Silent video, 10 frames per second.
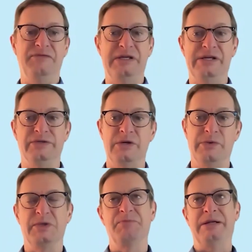15 years ago
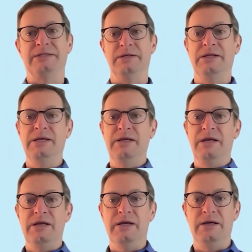with respect to
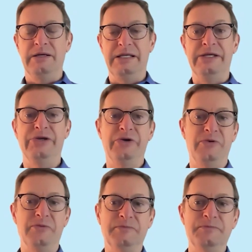uh, EQ